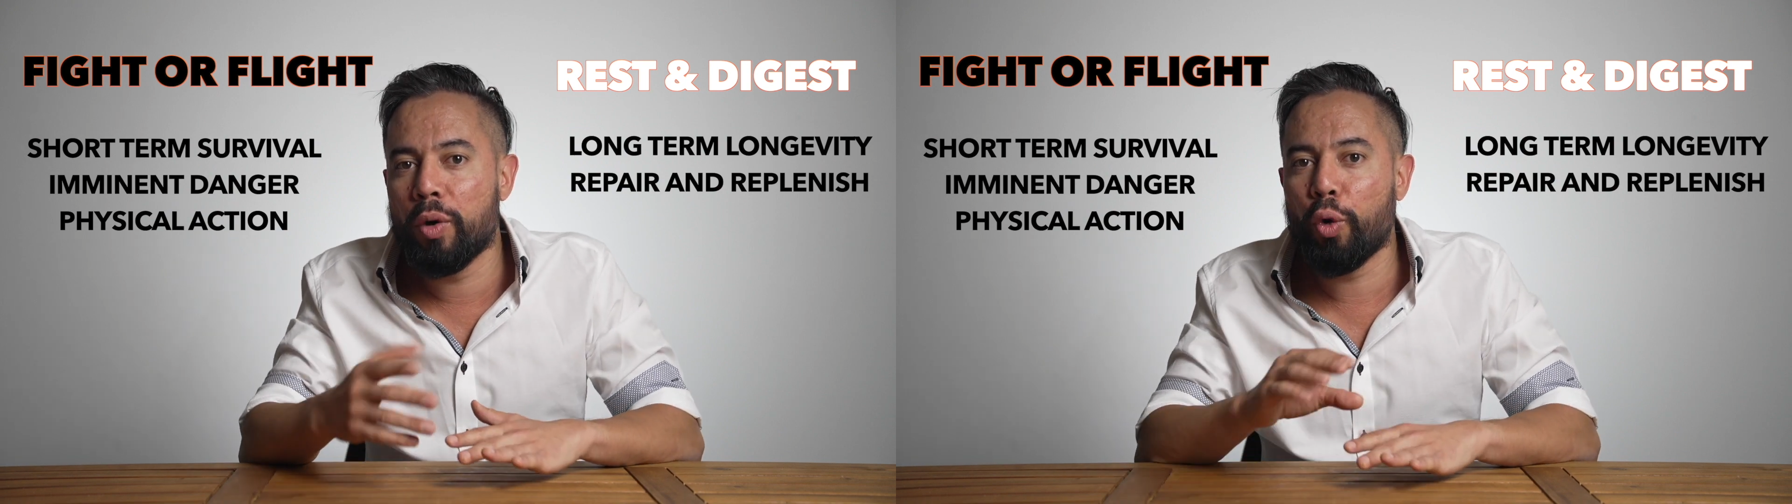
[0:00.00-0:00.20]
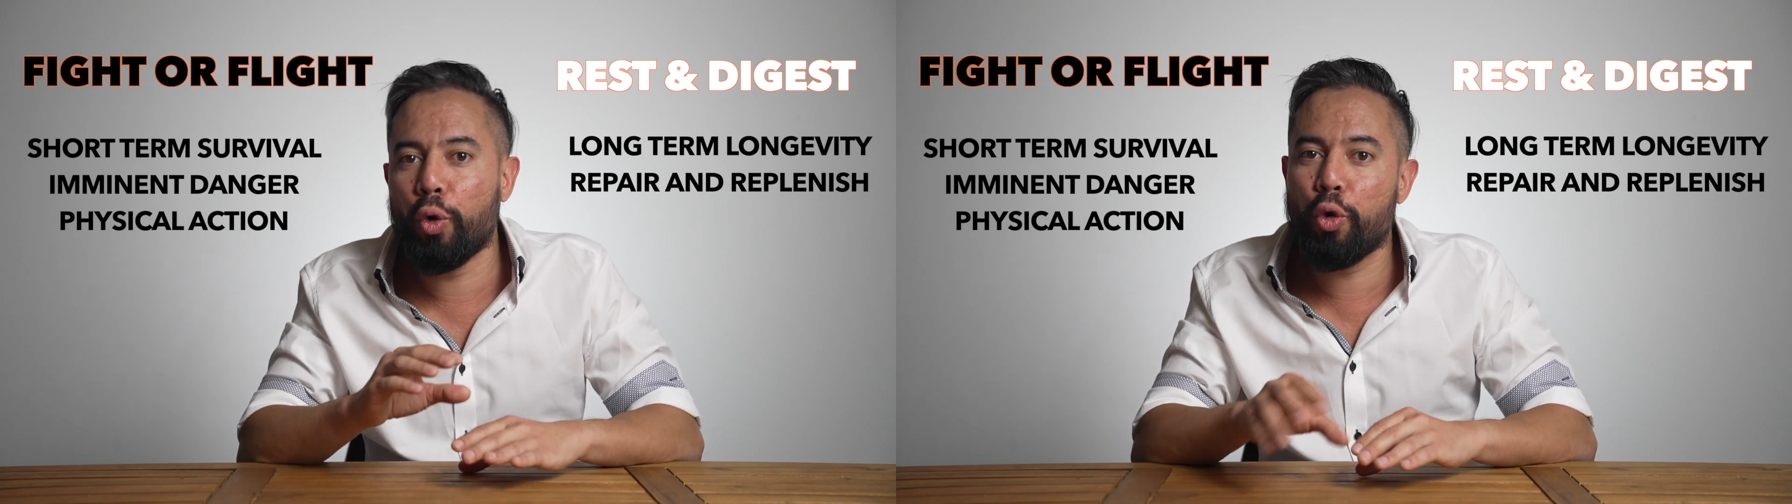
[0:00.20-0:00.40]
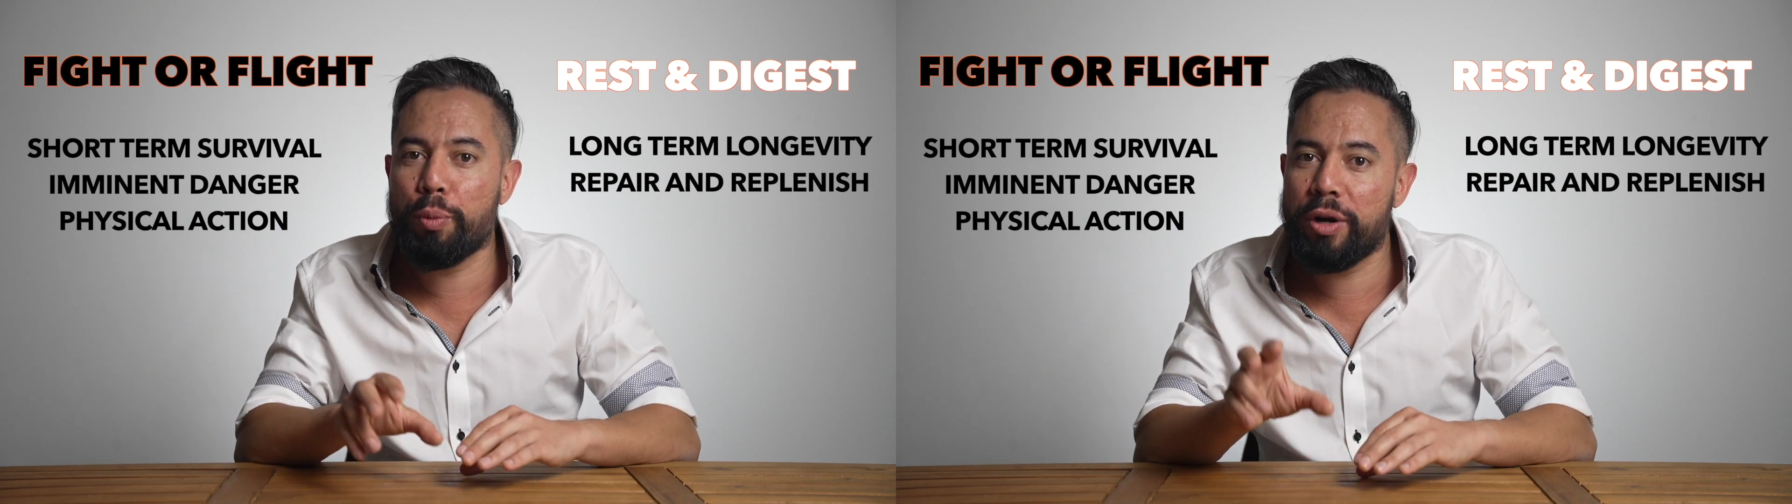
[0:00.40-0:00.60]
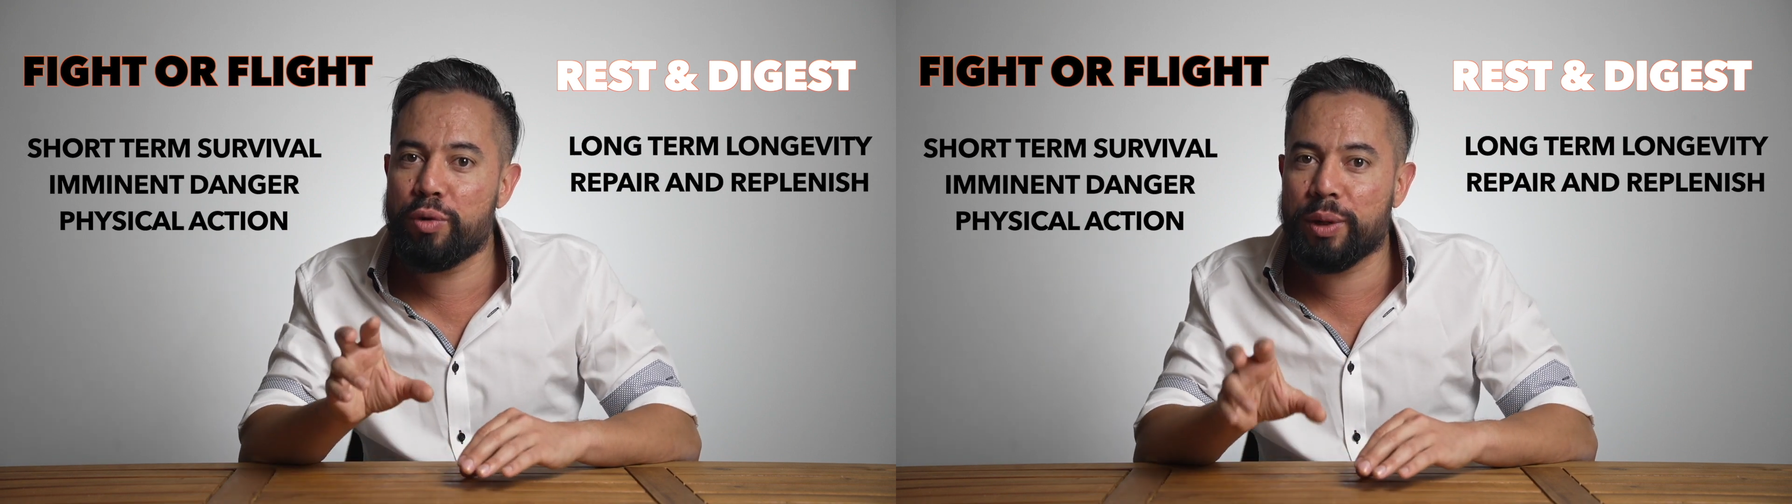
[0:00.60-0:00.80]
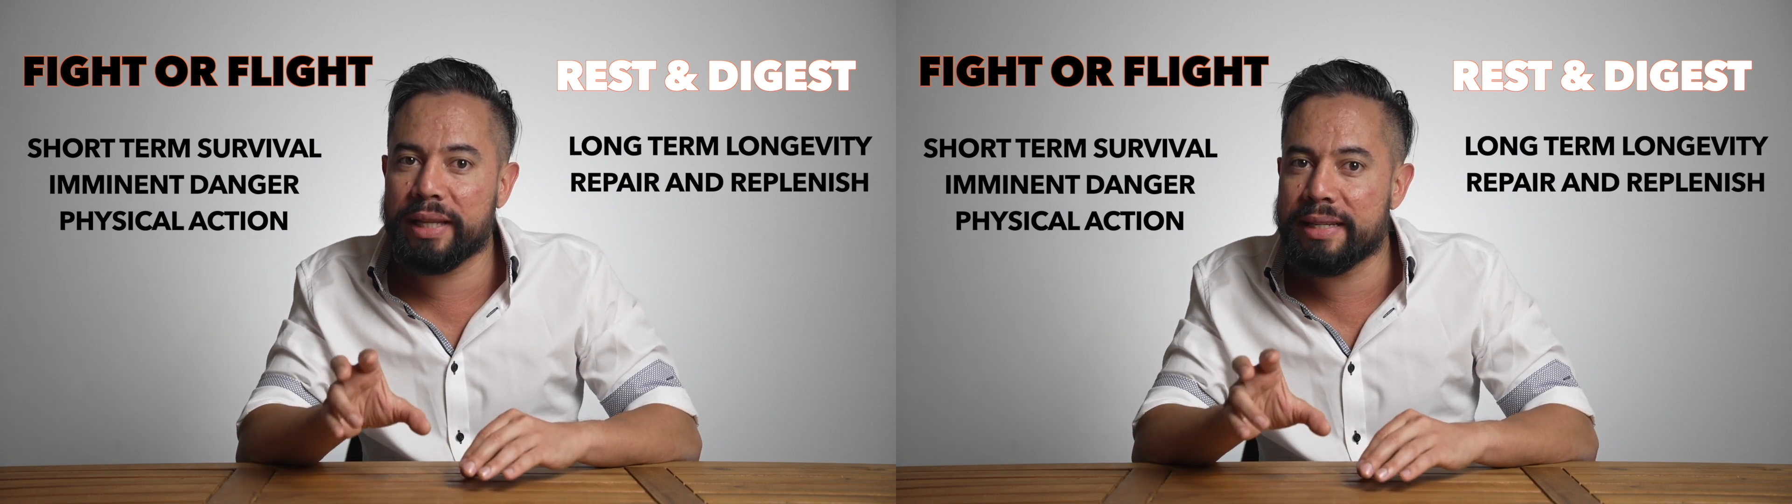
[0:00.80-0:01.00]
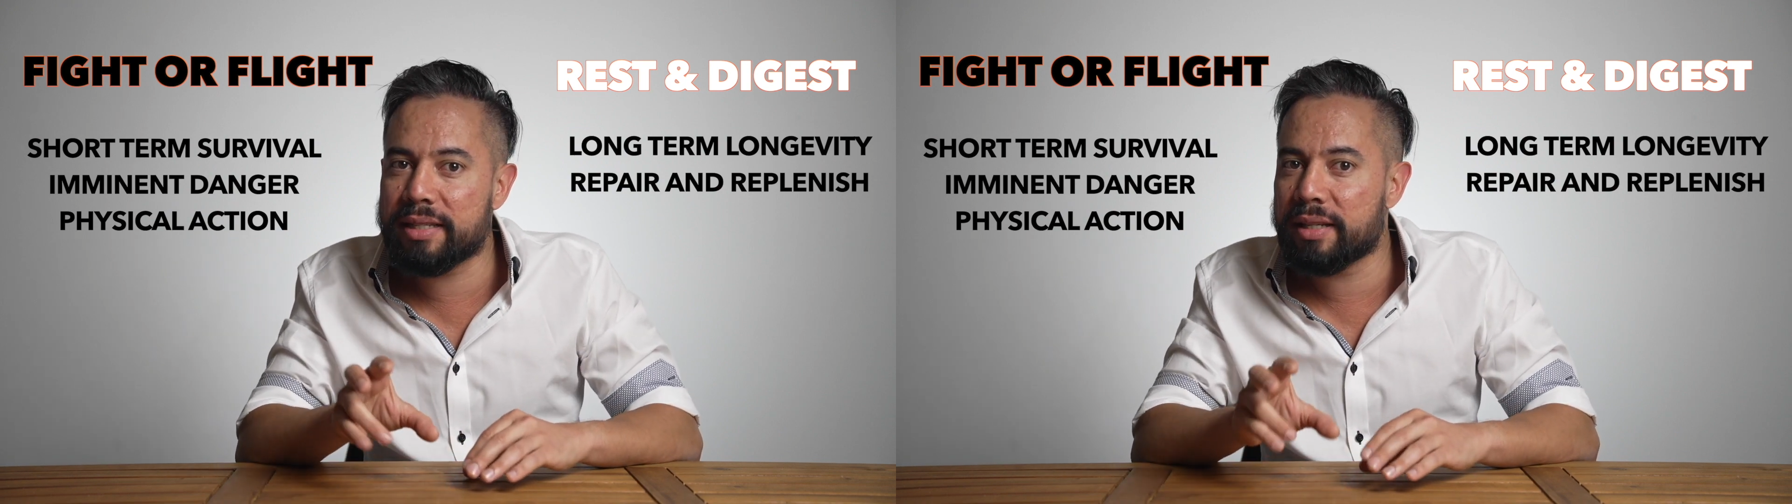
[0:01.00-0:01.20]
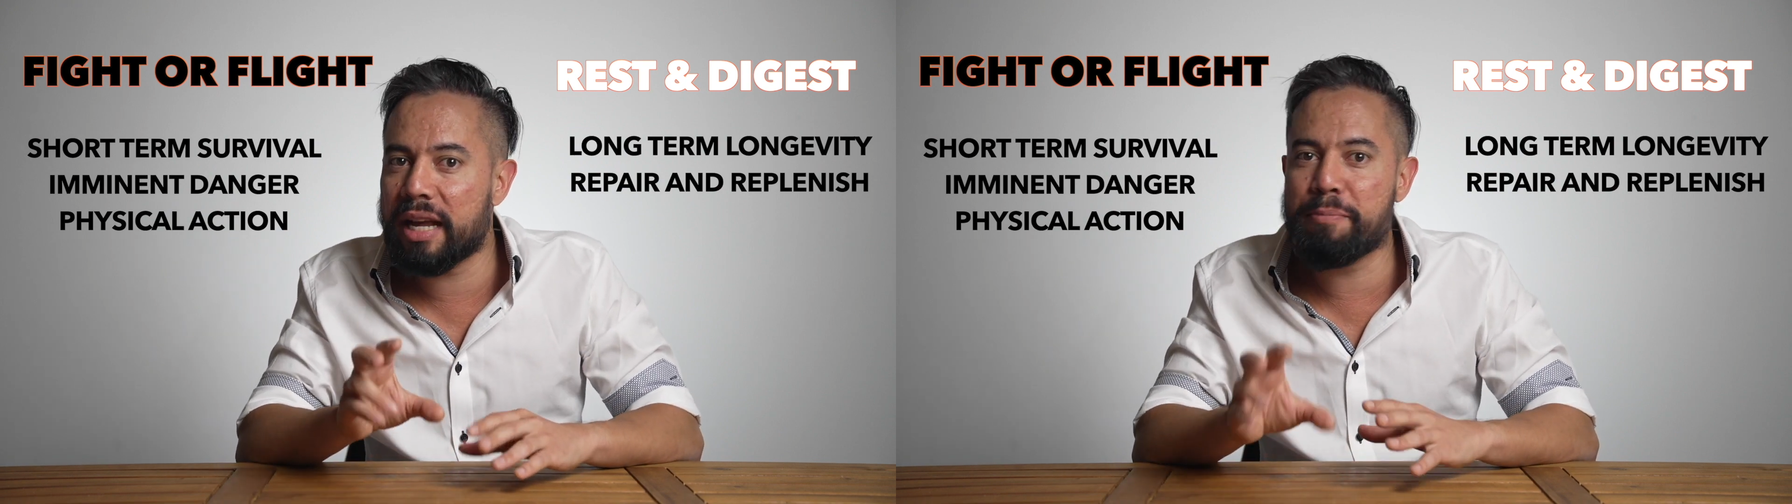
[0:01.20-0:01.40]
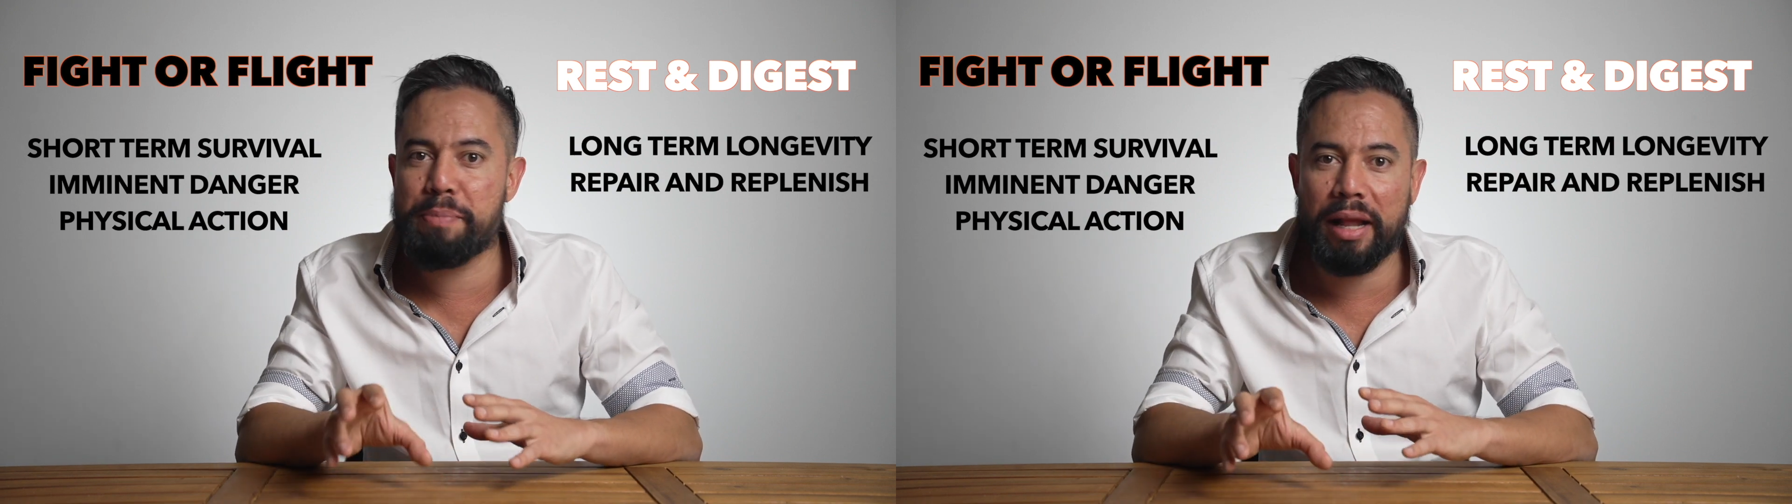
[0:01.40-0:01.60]
hormone release
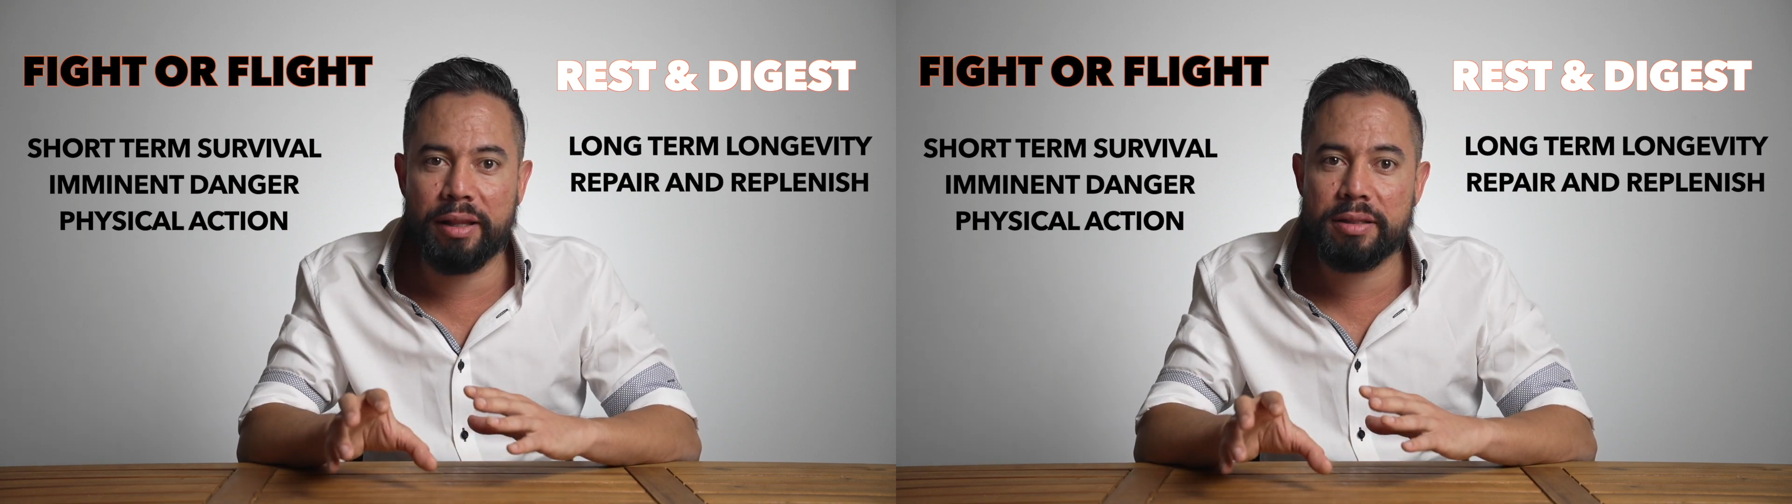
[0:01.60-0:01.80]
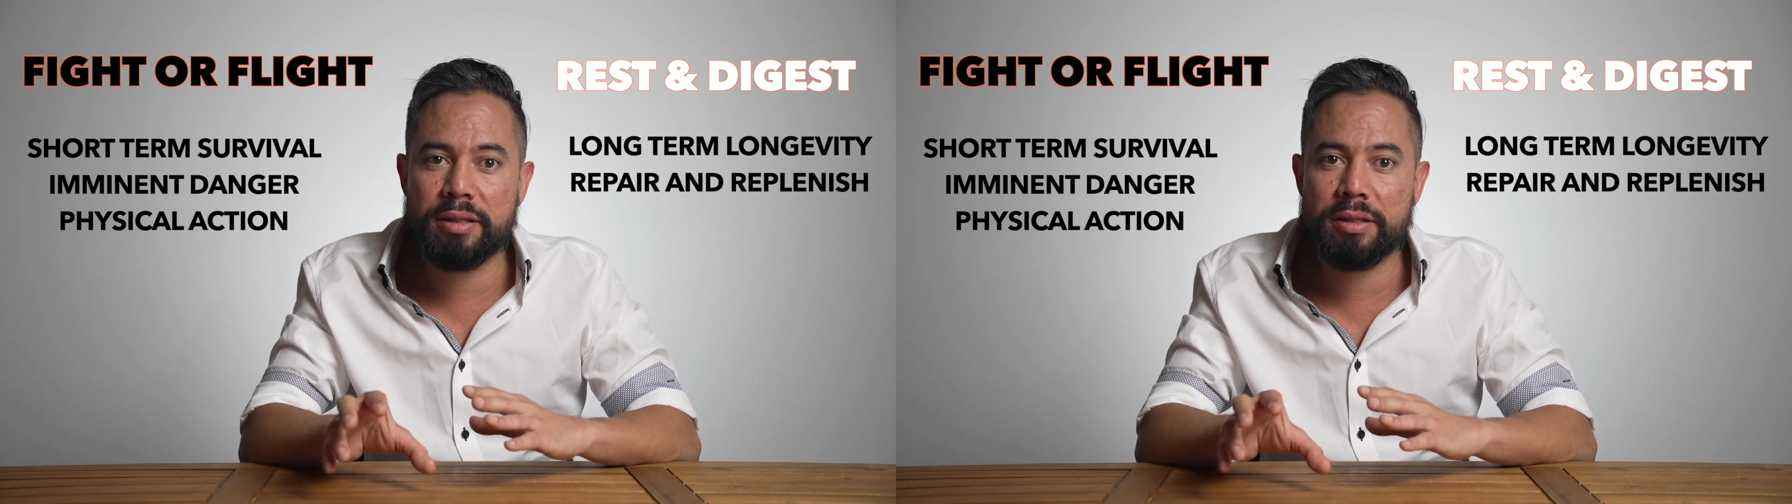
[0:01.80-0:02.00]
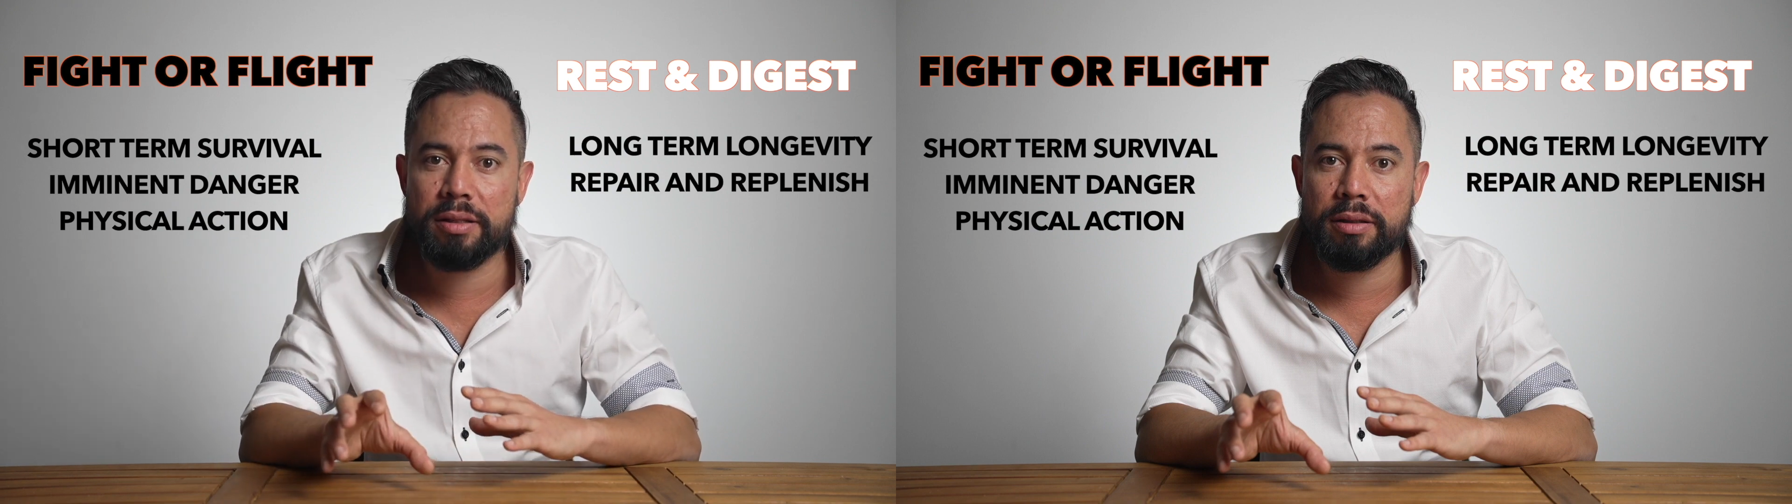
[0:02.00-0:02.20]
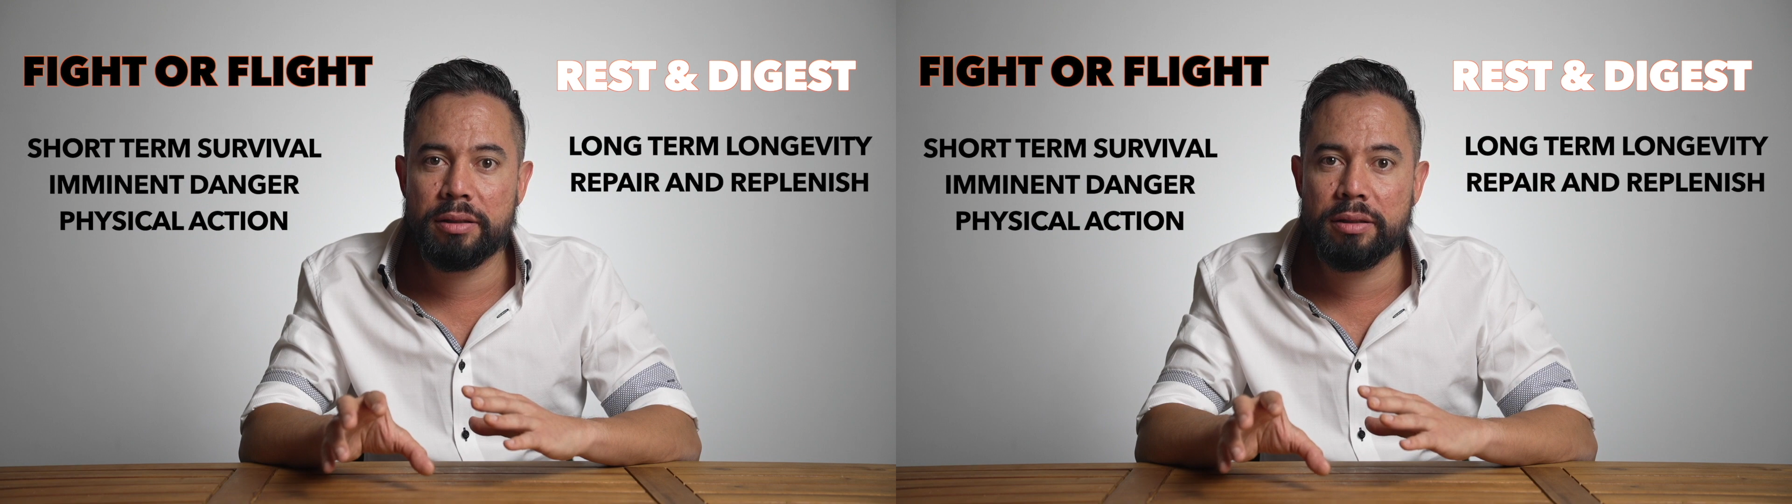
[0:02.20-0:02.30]
and balance,